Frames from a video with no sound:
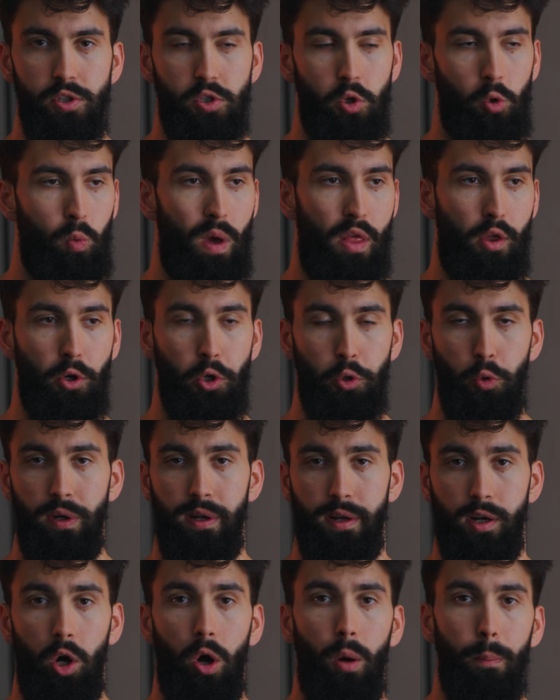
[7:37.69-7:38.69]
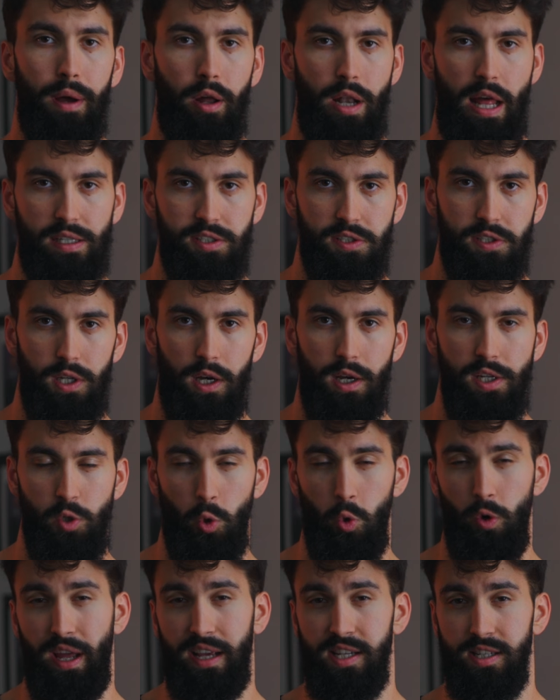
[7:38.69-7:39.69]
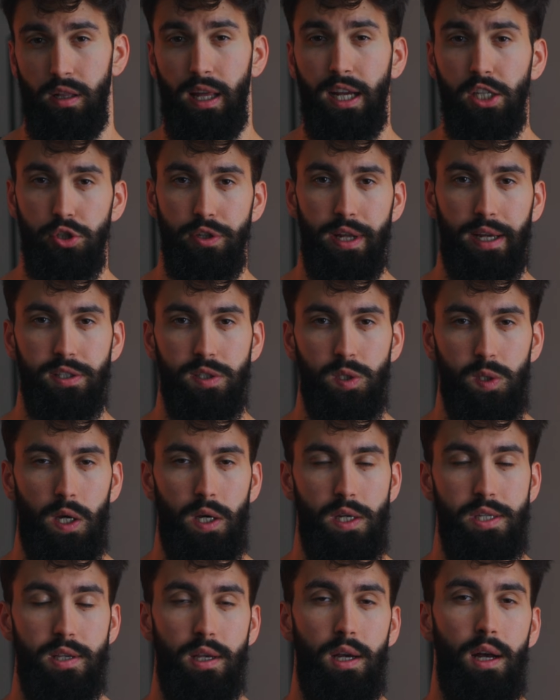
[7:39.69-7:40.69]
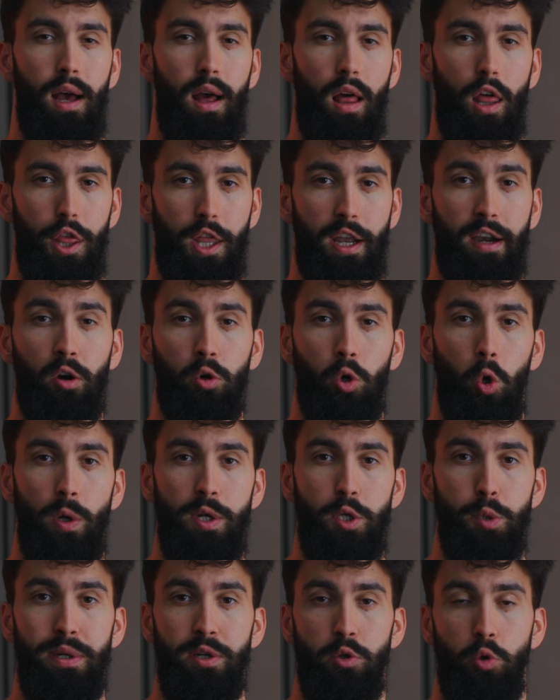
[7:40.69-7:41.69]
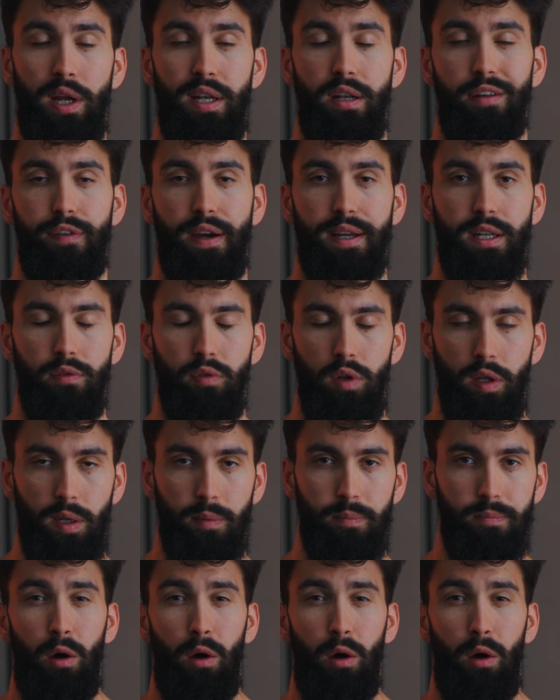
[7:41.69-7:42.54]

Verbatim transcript: So whether you're doing a compound exercise or an isolation exercise, they are going to be trained effectively.